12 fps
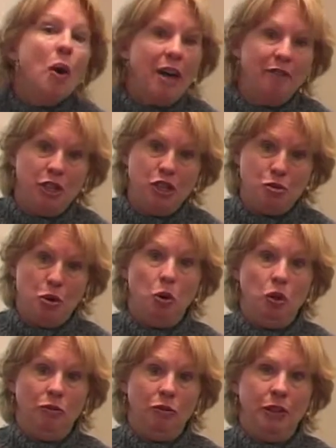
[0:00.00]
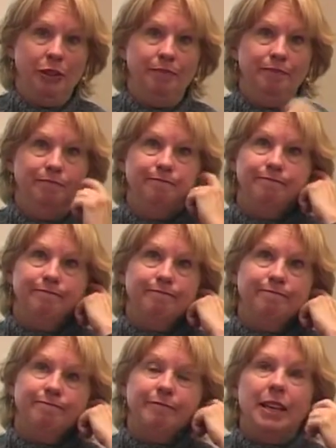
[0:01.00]
have control over it.
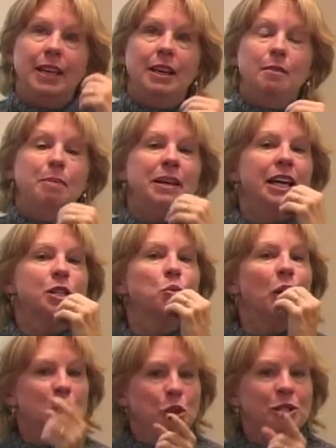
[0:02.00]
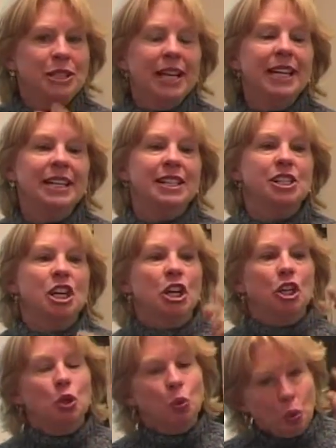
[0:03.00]
Because what you did is
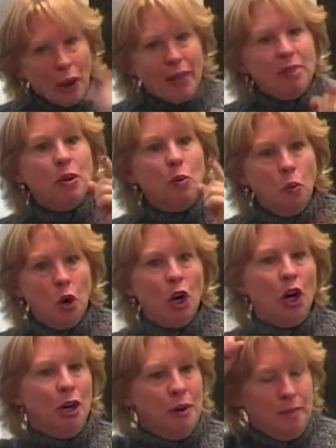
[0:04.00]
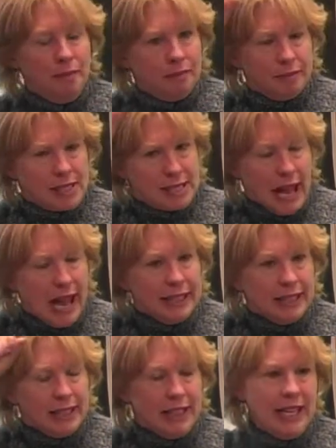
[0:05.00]
you read the word
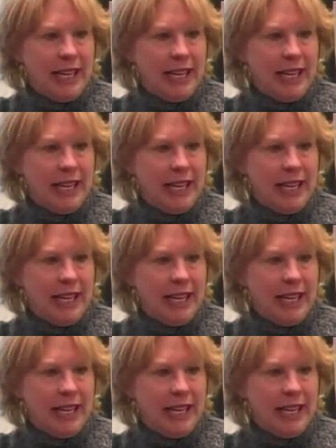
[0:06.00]
silently